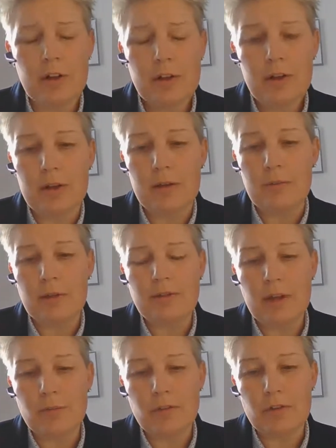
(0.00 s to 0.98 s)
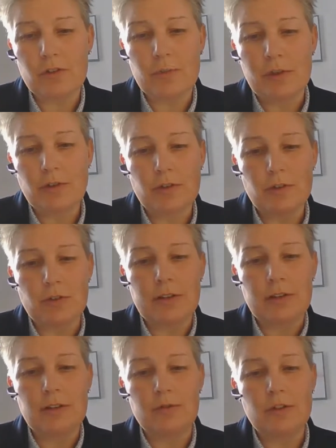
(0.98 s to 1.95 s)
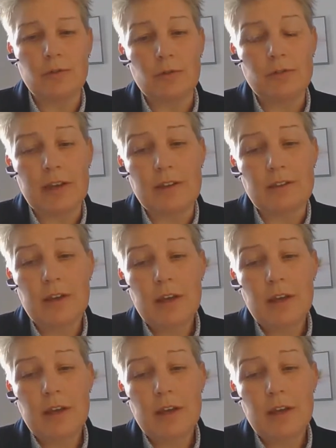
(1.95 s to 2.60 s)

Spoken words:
in terms of the species on individual sites.